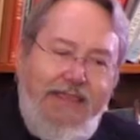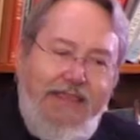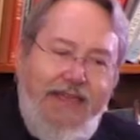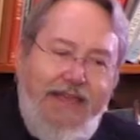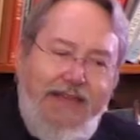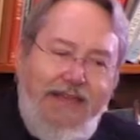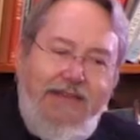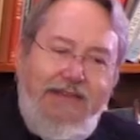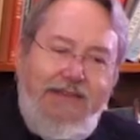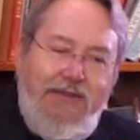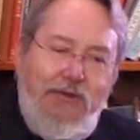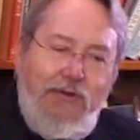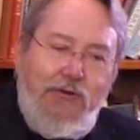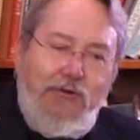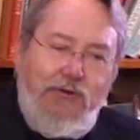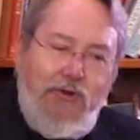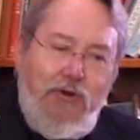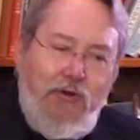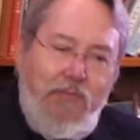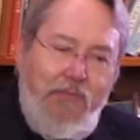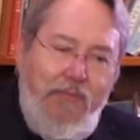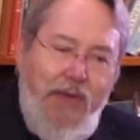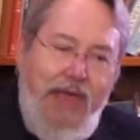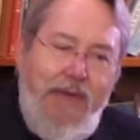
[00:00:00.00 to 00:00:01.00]
that your,
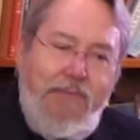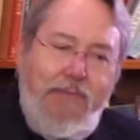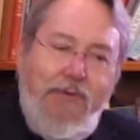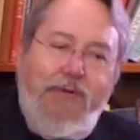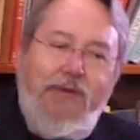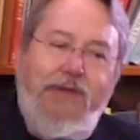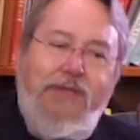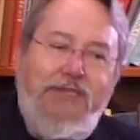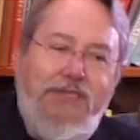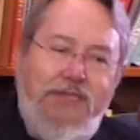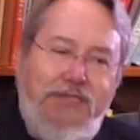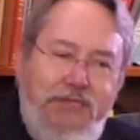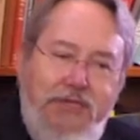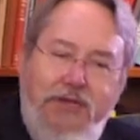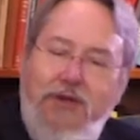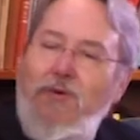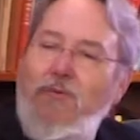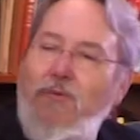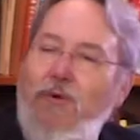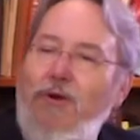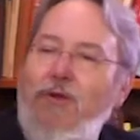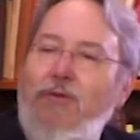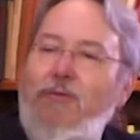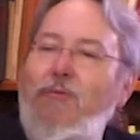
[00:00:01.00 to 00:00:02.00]
your paper is still
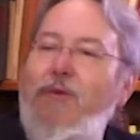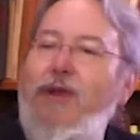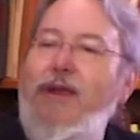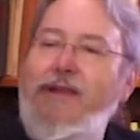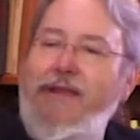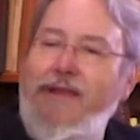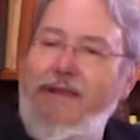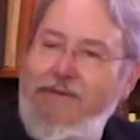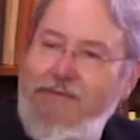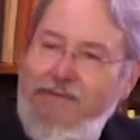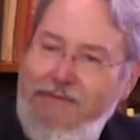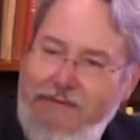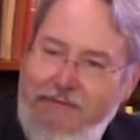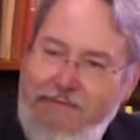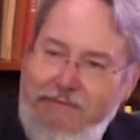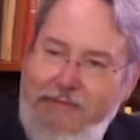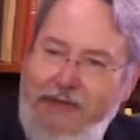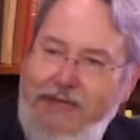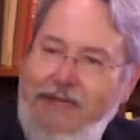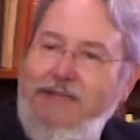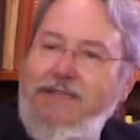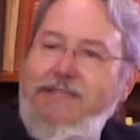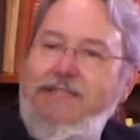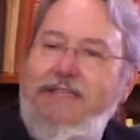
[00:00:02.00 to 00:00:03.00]
worth reading
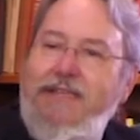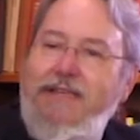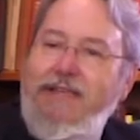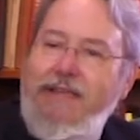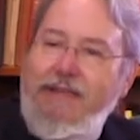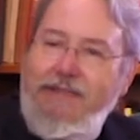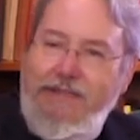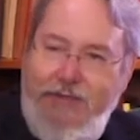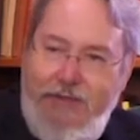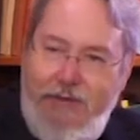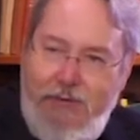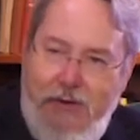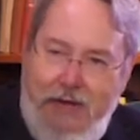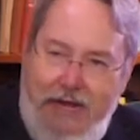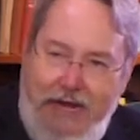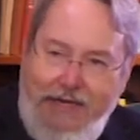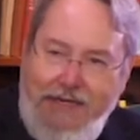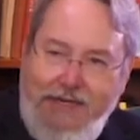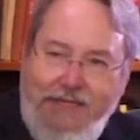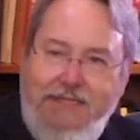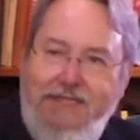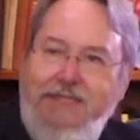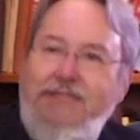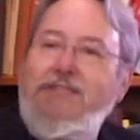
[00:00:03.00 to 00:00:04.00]
because the, the
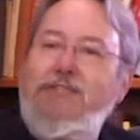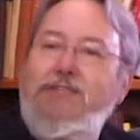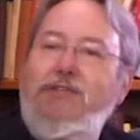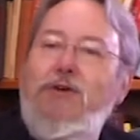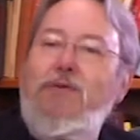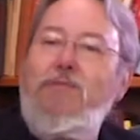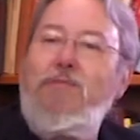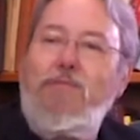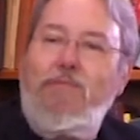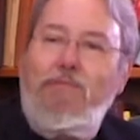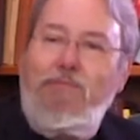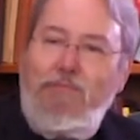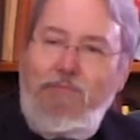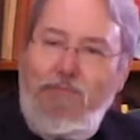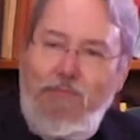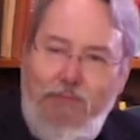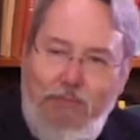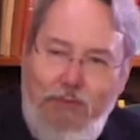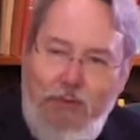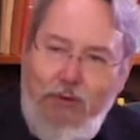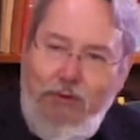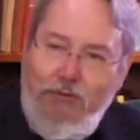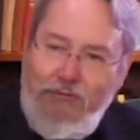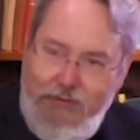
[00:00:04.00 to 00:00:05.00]
uniqueness is so
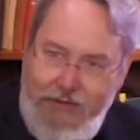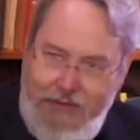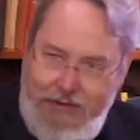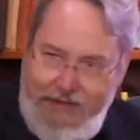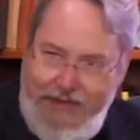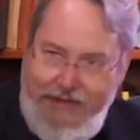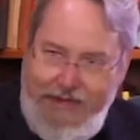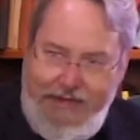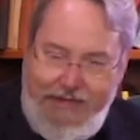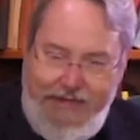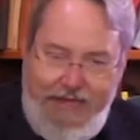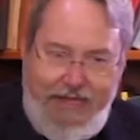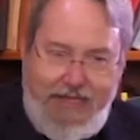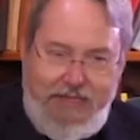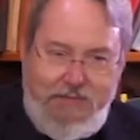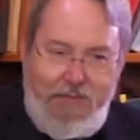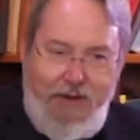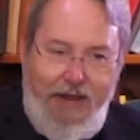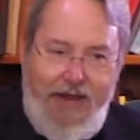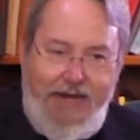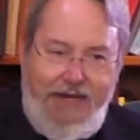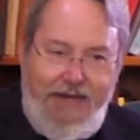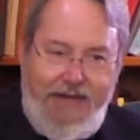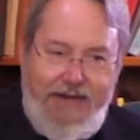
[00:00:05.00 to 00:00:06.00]
beautifully uh,
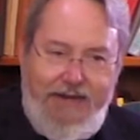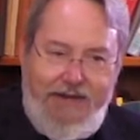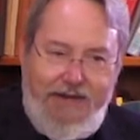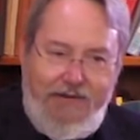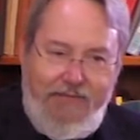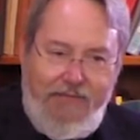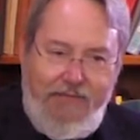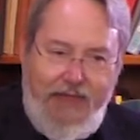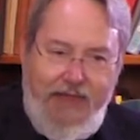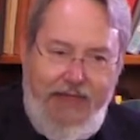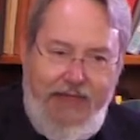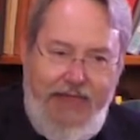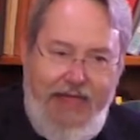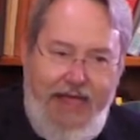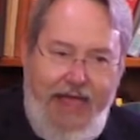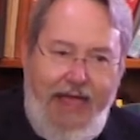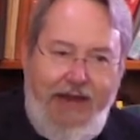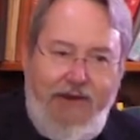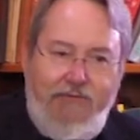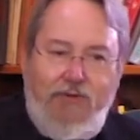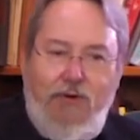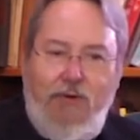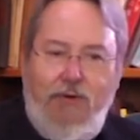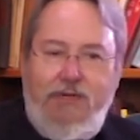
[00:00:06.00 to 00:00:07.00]
explained there.
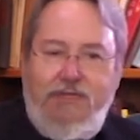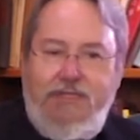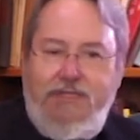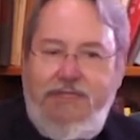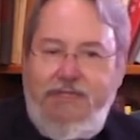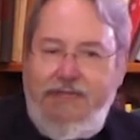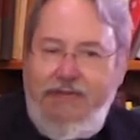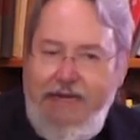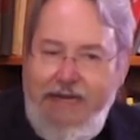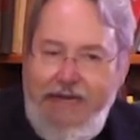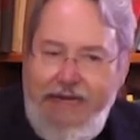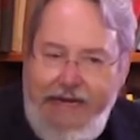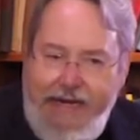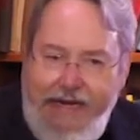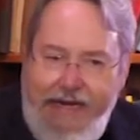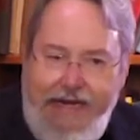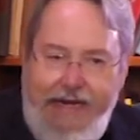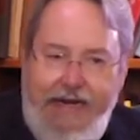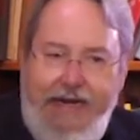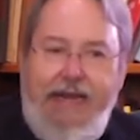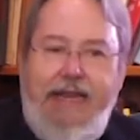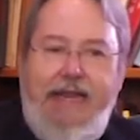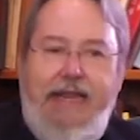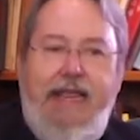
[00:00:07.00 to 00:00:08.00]
And of course,
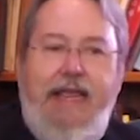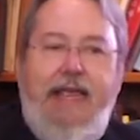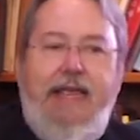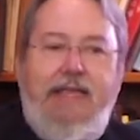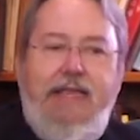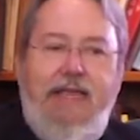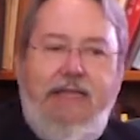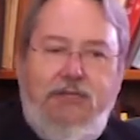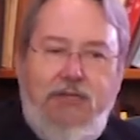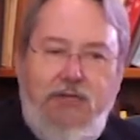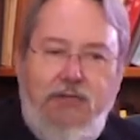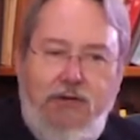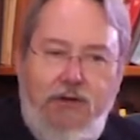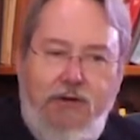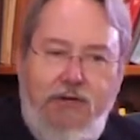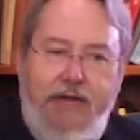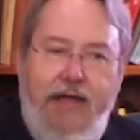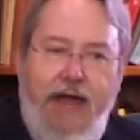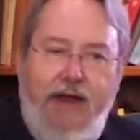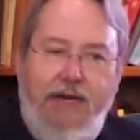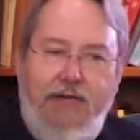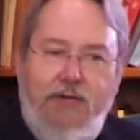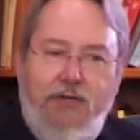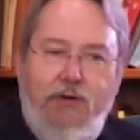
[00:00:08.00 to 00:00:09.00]
as it turned
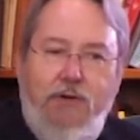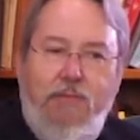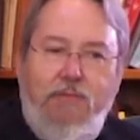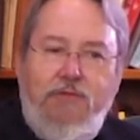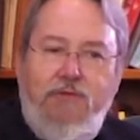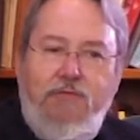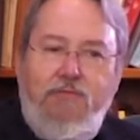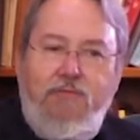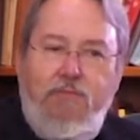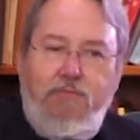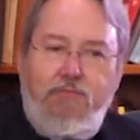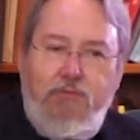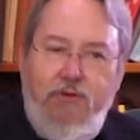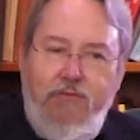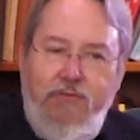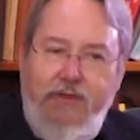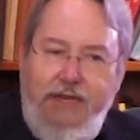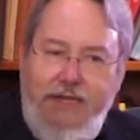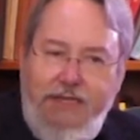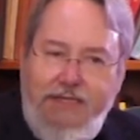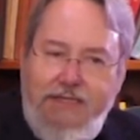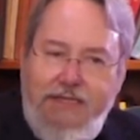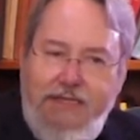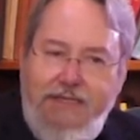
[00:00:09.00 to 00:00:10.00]
out, in terms of
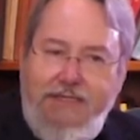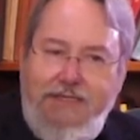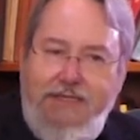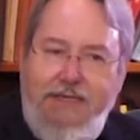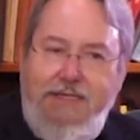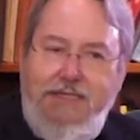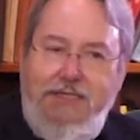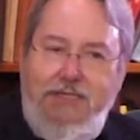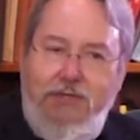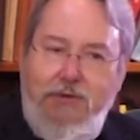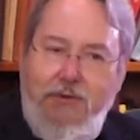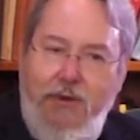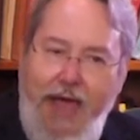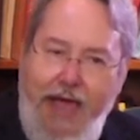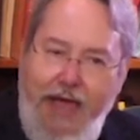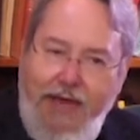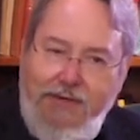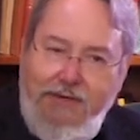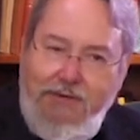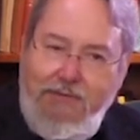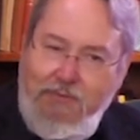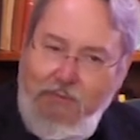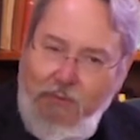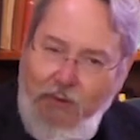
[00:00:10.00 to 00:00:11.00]
proving existence, you
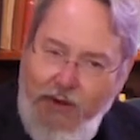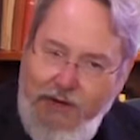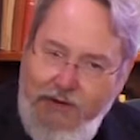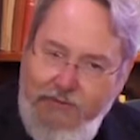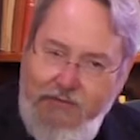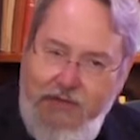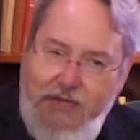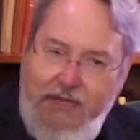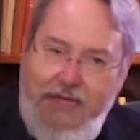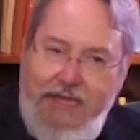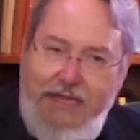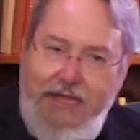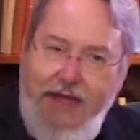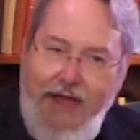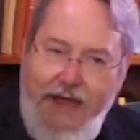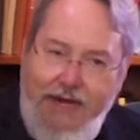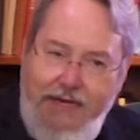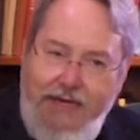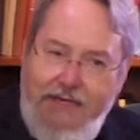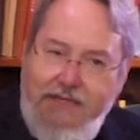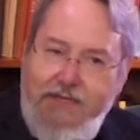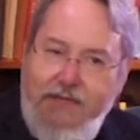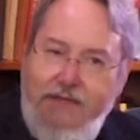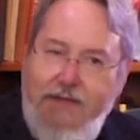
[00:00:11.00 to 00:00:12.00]
had one of the key
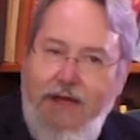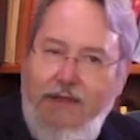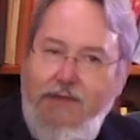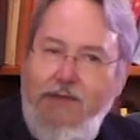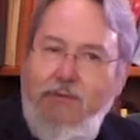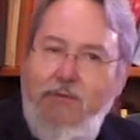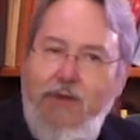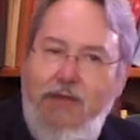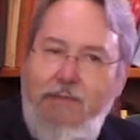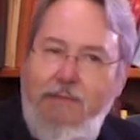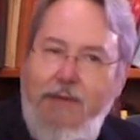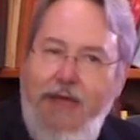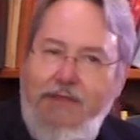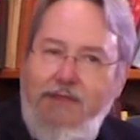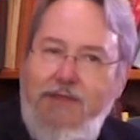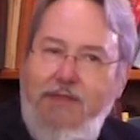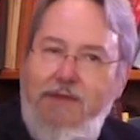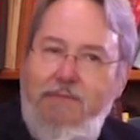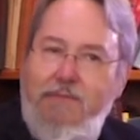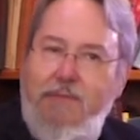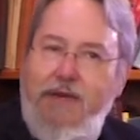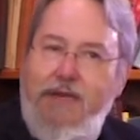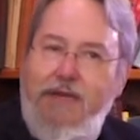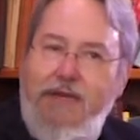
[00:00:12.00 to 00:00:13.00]
ideas, the continuity
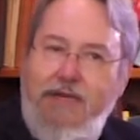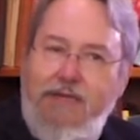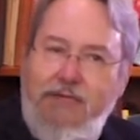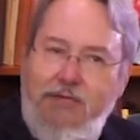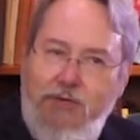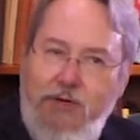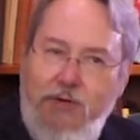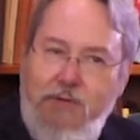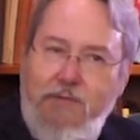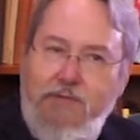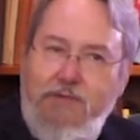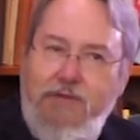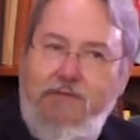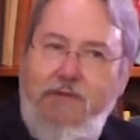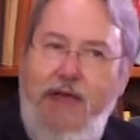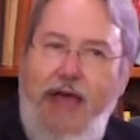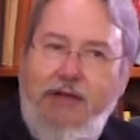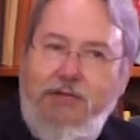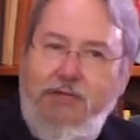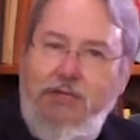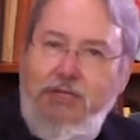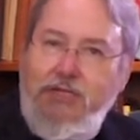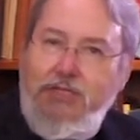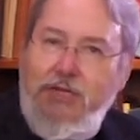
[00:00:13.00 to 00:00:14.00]
method, but in terms of
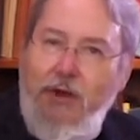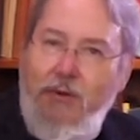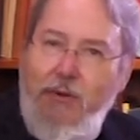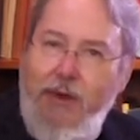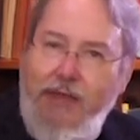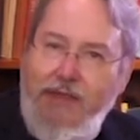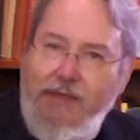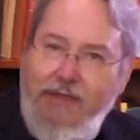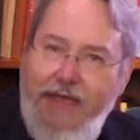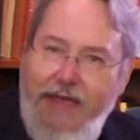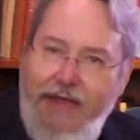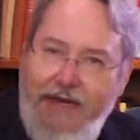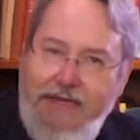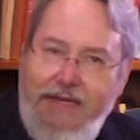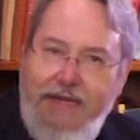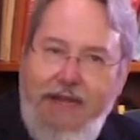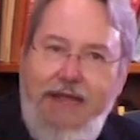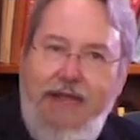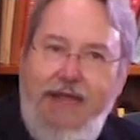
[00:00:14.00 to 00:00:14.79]
actually showing that